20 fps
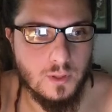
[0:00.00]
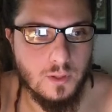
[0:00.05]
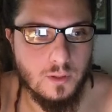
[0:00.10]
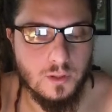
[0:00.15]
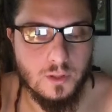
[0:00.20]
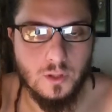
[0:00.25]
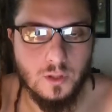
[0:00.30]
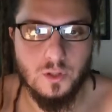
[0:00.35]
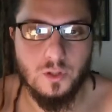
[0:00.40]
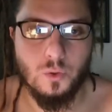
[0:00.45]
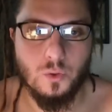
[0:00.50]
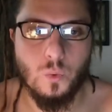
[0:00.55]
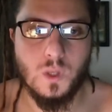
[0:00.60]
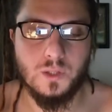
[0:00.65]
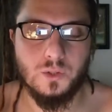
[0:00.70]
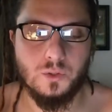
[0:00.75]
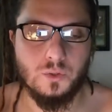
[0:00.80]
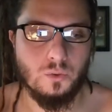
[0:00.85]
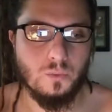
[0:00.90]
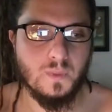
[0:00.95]
you
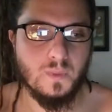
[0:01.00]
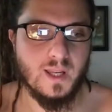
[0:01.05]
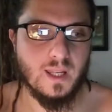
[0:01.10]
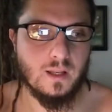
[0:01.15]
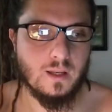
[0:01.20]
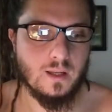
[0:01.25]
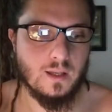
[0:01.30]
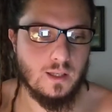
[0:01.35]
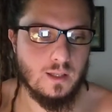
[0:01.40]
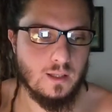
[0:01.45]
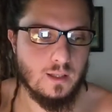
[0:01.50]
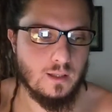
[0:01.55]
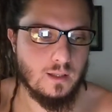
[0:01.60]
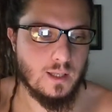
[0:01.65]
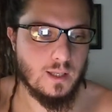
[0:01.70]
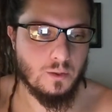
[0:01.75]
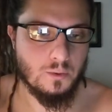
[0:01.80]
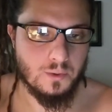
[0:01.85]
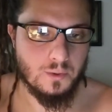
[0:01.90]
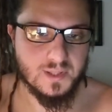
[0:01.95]
want to make a
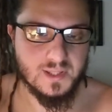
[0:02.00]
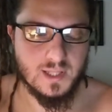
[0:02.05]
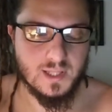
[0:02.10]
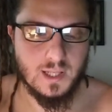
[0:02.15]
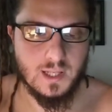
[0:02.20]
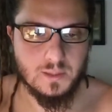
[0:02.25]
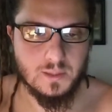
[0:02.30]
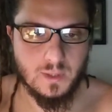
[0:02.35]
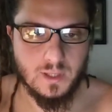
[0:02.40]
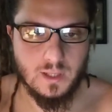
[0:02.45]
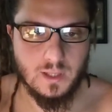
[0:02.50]
curse talisman,